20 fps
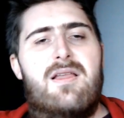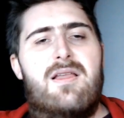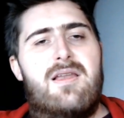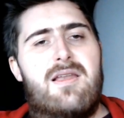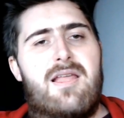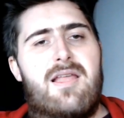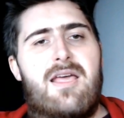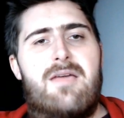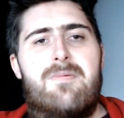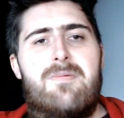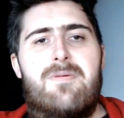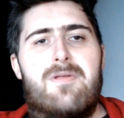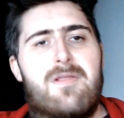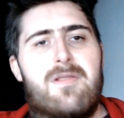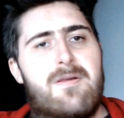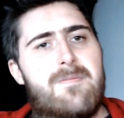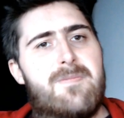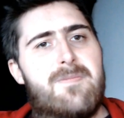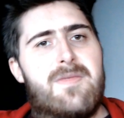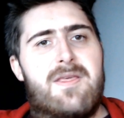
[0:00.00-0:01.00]
label
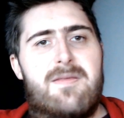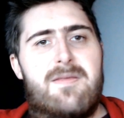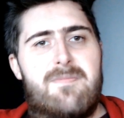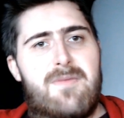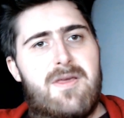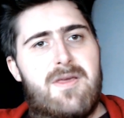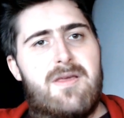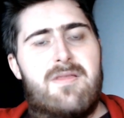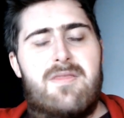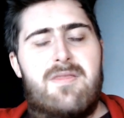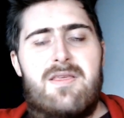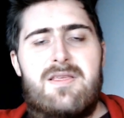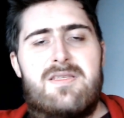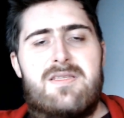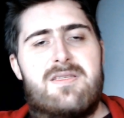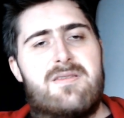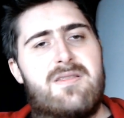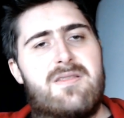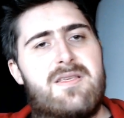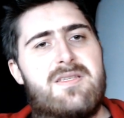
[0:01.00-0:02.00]
them,
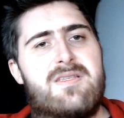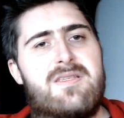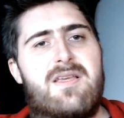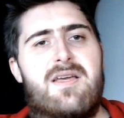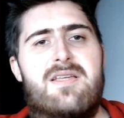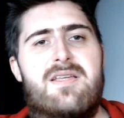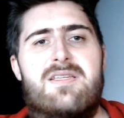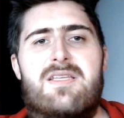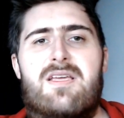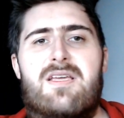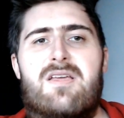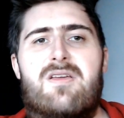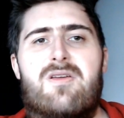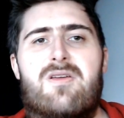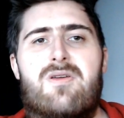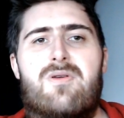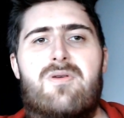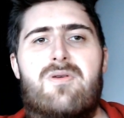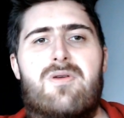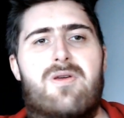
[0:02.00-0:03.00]
this idea
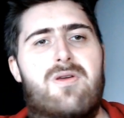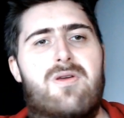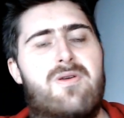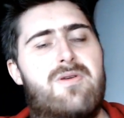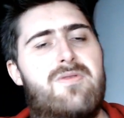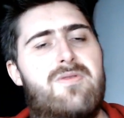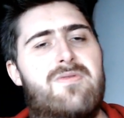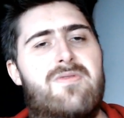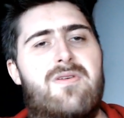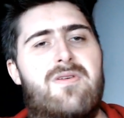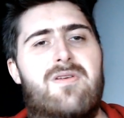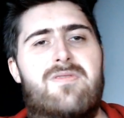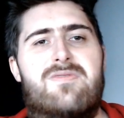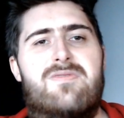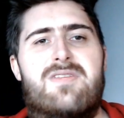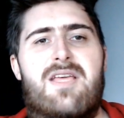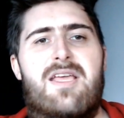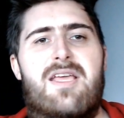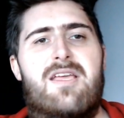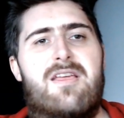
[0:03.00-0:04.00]
who've
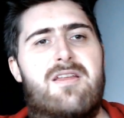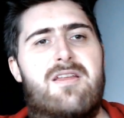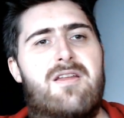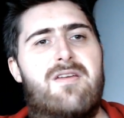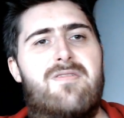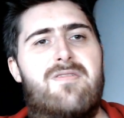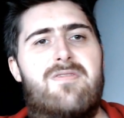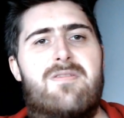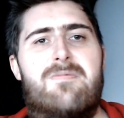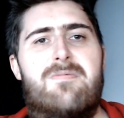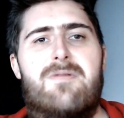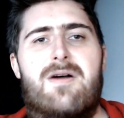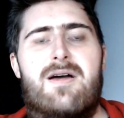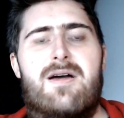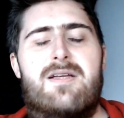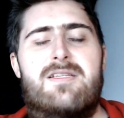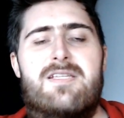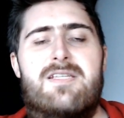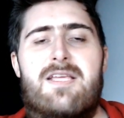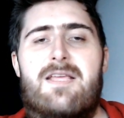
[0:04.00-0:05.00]
taken over the
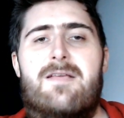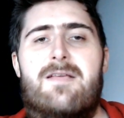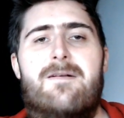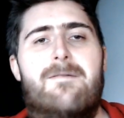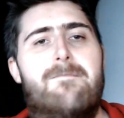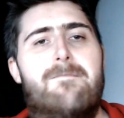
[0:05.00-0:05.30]
party,